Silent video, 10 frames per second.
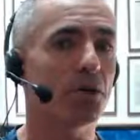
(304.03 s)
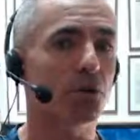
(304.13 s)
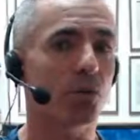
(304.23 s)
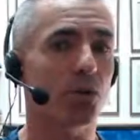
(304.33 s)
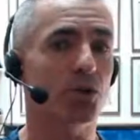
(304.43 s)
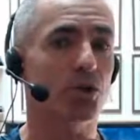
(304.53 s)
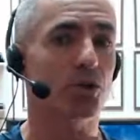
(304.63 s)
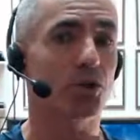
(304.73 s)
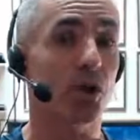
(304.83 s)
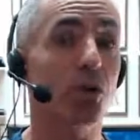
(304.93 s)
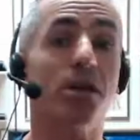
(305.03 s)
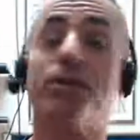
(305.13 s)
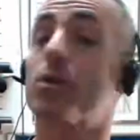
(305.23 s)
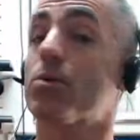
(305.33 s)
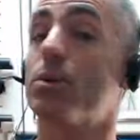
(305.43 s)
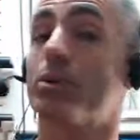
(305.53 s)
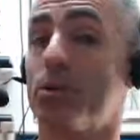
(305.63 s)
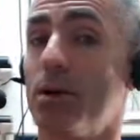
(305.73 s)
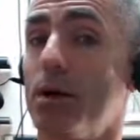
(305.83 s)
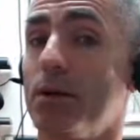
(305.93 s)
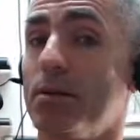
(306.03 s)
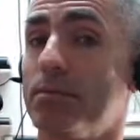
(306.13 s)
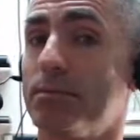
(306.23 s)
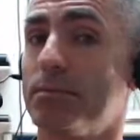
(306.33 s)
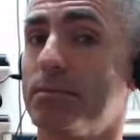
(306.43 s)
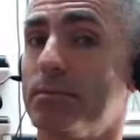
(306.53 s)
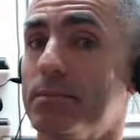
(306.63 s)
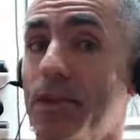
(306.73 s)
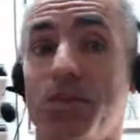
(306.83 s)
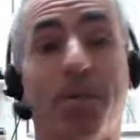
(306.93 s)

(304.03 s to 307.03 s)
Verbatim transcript: it just grows so slowly. If it grows at all, if